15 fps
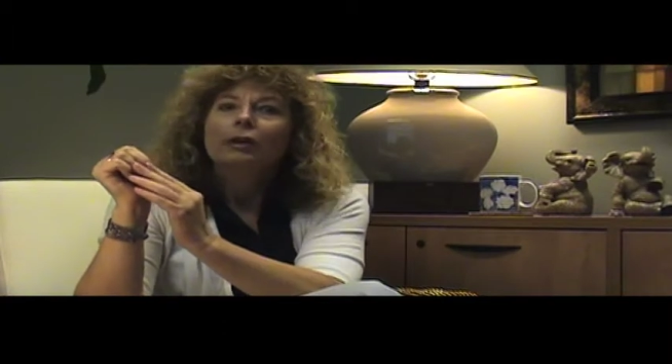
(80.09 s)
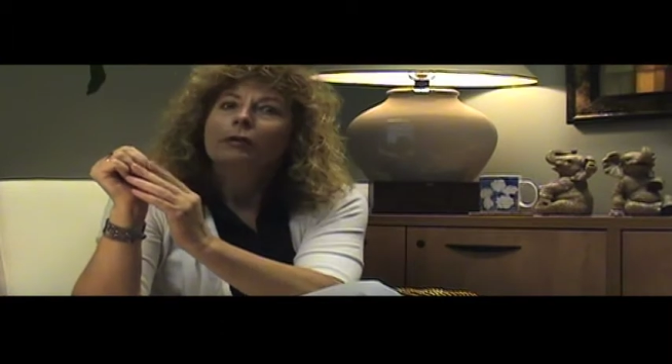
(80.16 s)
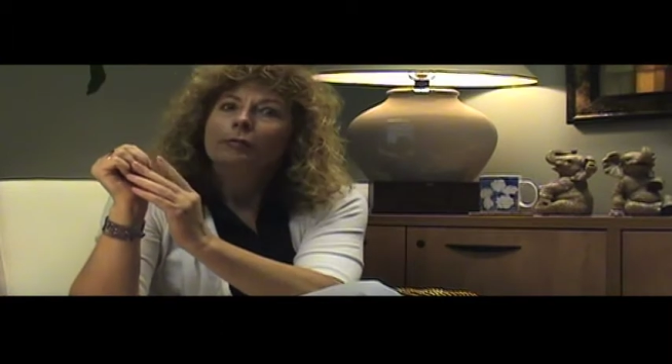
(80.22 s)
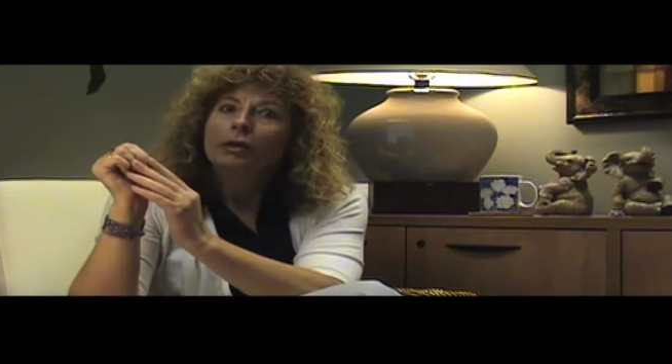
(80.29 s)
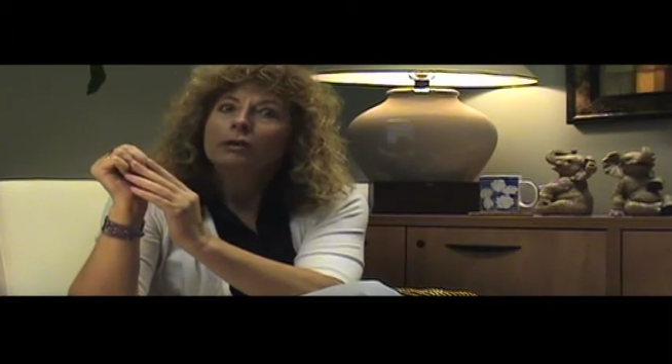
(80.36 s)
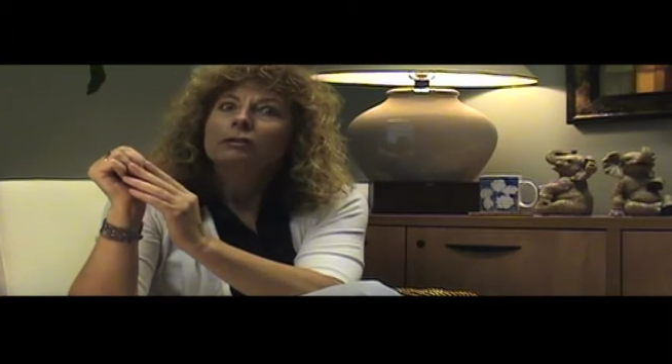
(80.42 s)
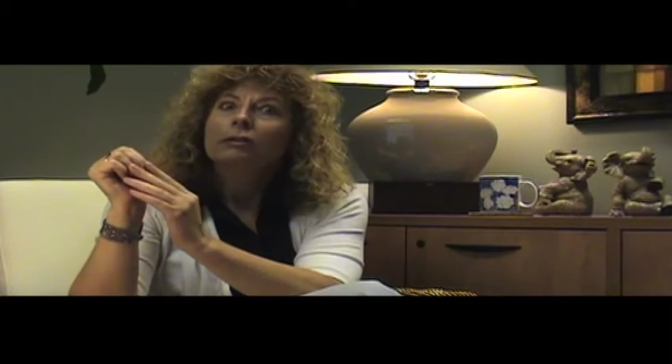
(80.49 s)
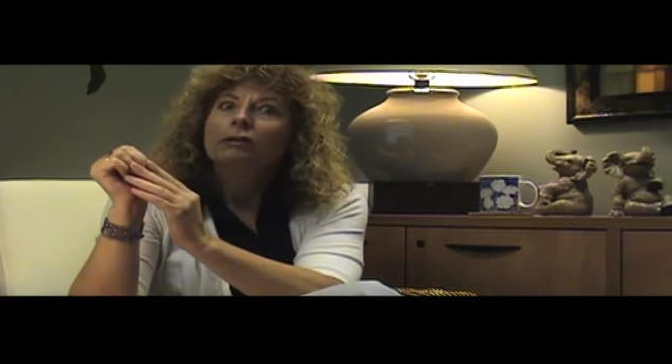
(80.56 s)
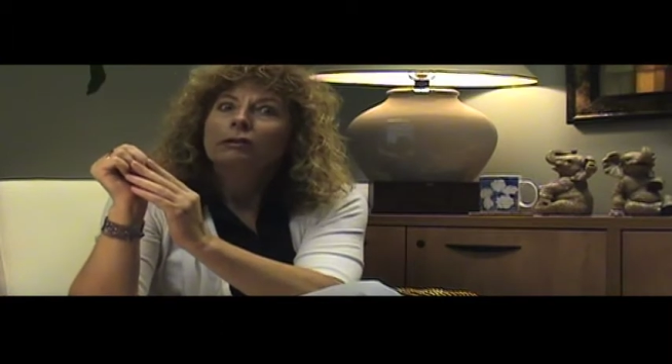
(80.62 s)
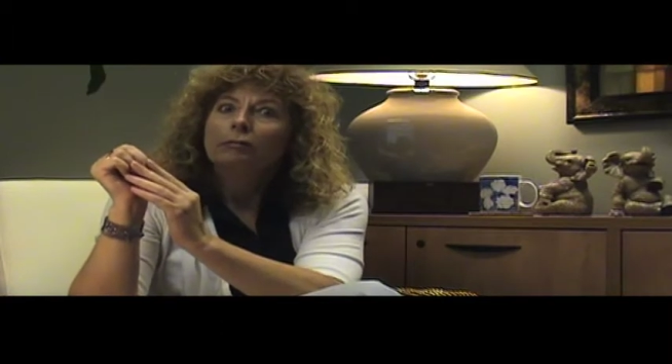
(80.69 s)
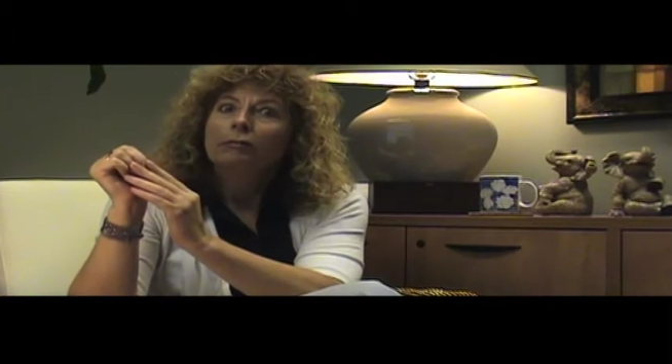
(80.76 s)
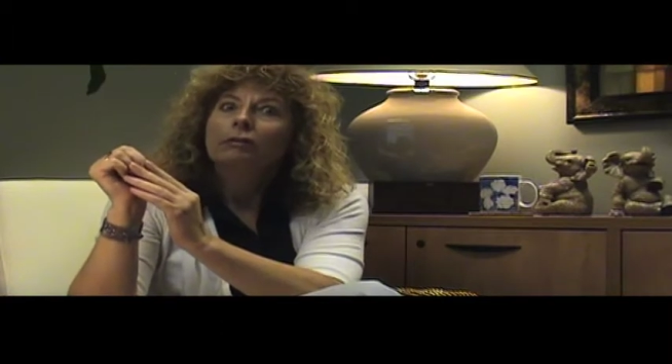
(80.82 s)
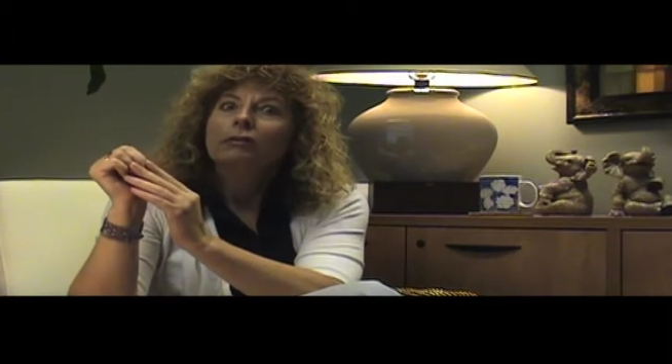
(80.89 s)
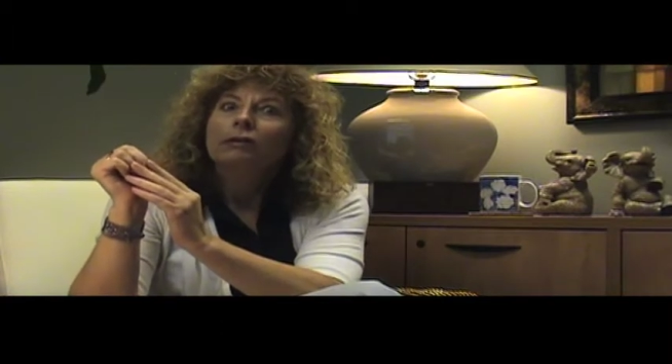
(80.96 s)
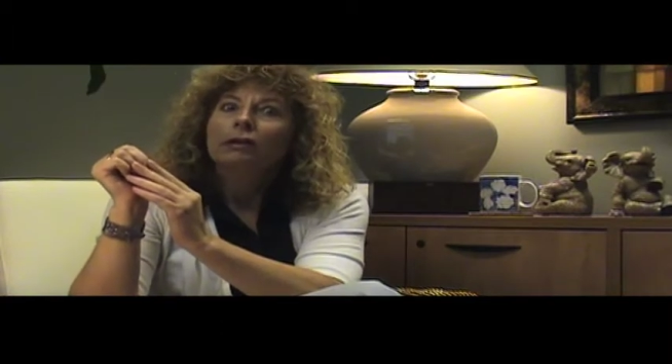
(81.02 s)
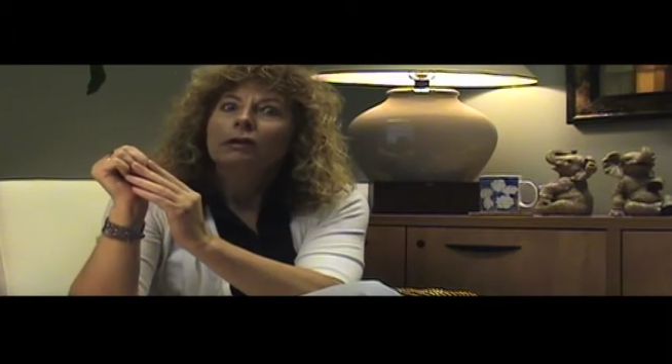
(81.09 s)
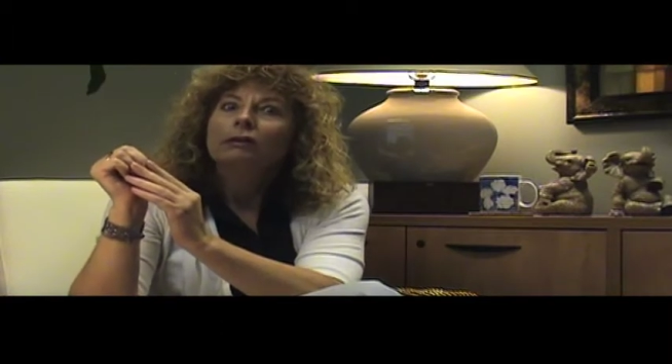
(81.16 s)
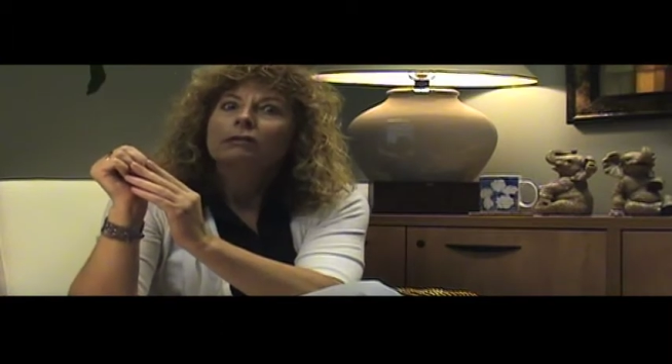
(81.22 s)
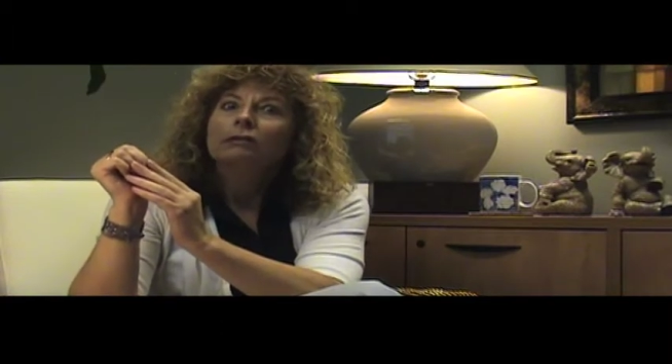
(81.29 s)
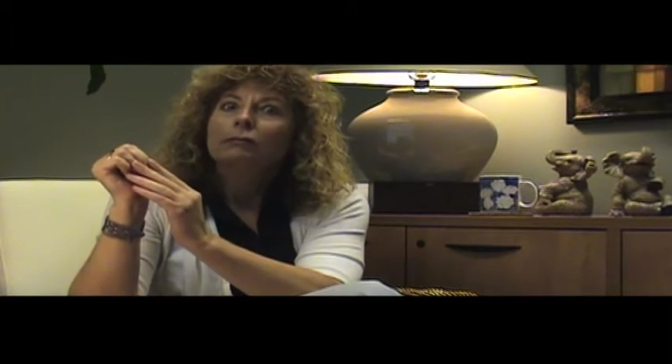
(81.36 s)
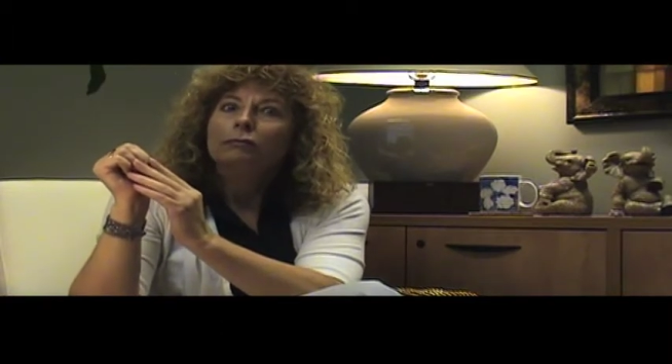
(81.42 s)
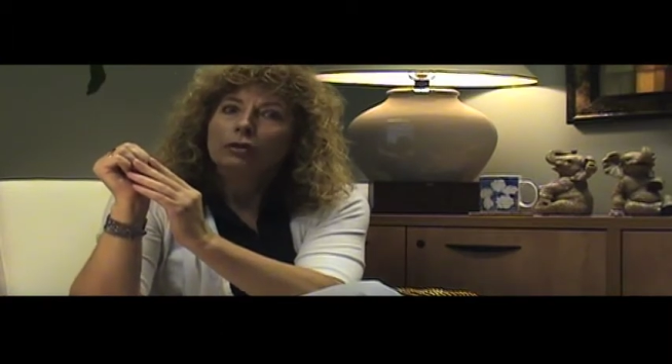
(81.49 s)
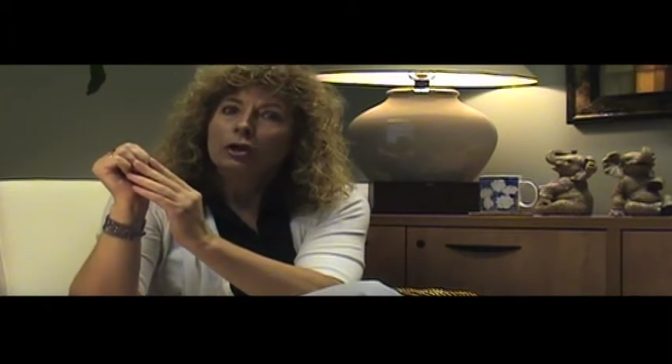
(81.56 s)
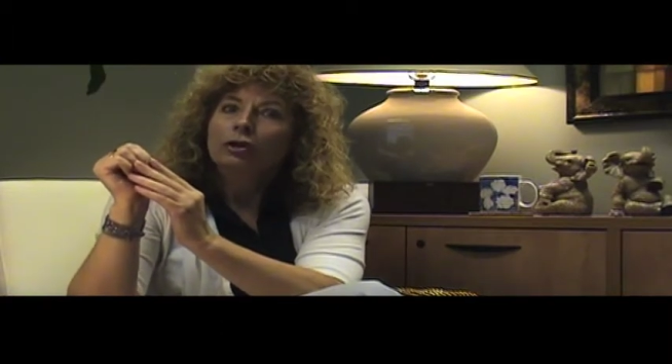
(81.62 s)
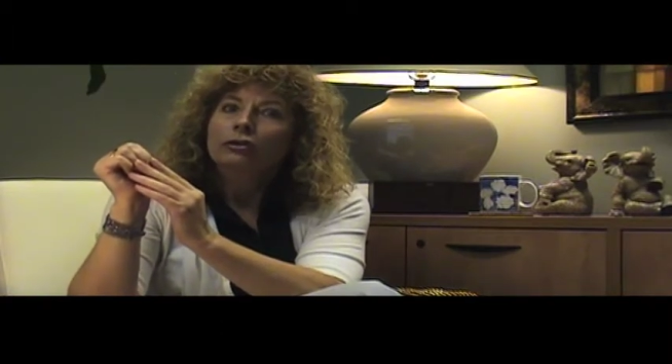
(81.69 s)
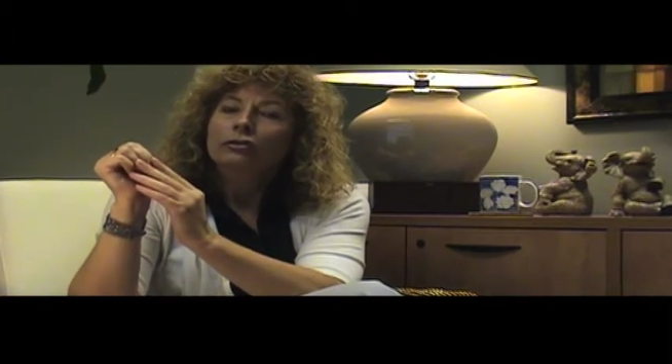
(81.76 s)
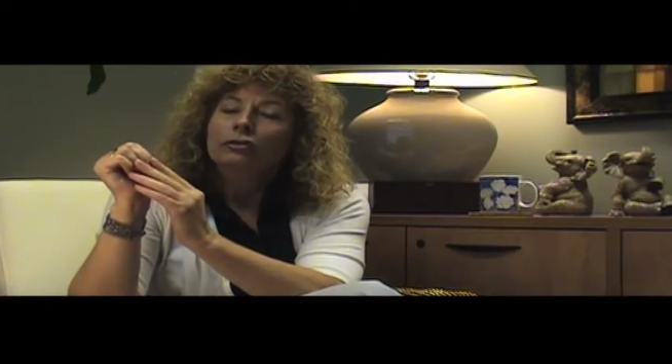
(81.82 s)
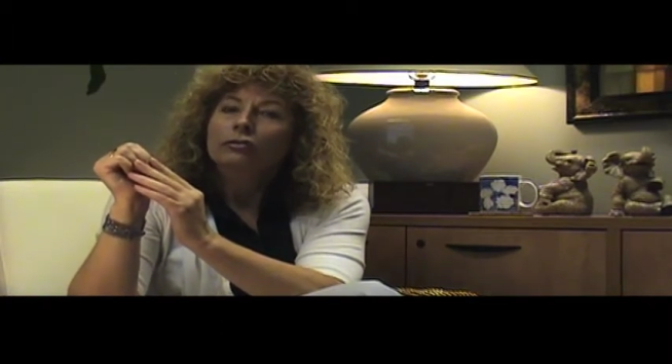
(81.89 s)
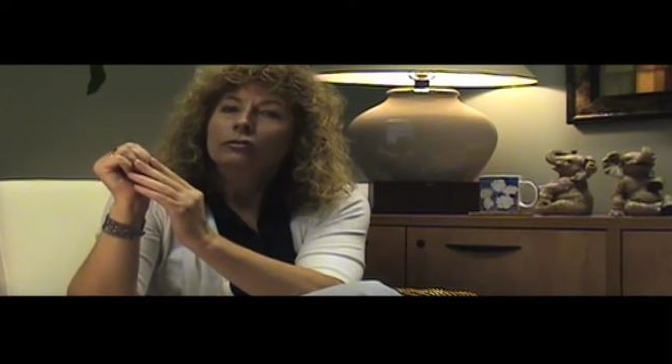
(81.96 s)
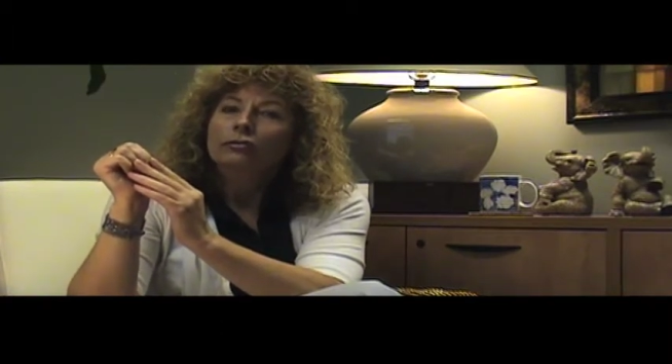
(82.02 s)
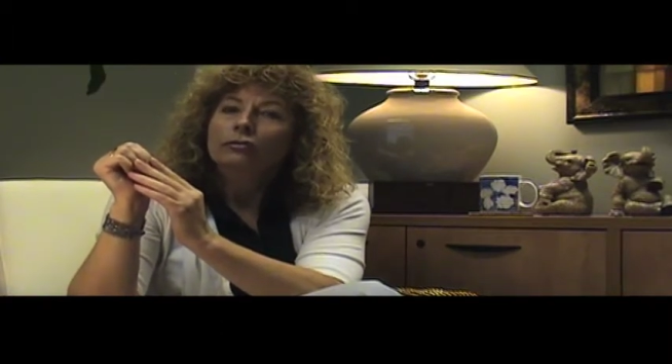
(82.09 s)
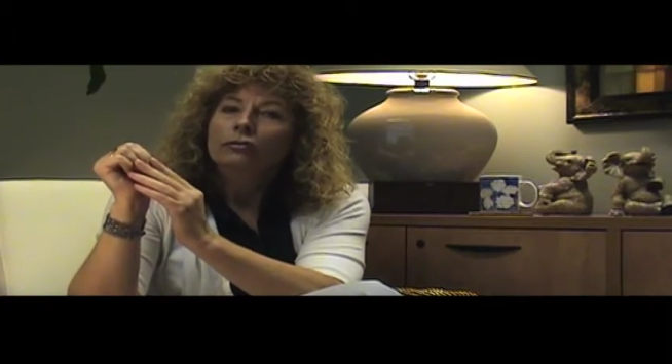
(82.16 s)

because it communicates in words.